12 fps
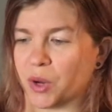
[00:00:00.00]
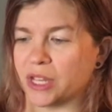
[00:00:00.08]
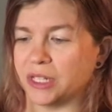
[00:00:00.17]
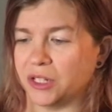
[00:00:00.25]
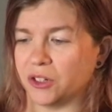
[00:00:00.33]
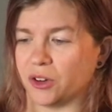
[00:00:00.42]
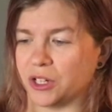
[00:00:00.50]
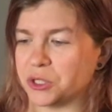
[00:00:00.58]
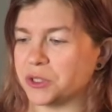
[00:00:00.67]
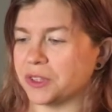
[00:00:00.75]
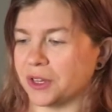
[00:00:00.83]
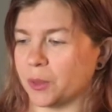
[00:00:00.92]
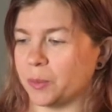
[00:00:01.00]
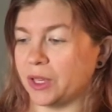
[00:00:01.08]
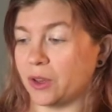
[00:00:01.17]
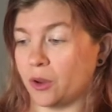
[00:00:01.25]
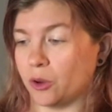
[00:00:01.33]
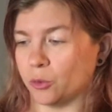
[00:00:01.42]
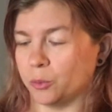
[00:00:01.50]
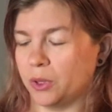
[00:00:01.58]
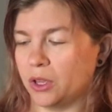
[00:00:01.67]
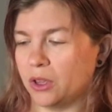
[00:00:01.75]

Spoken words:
brain integration therapy at home.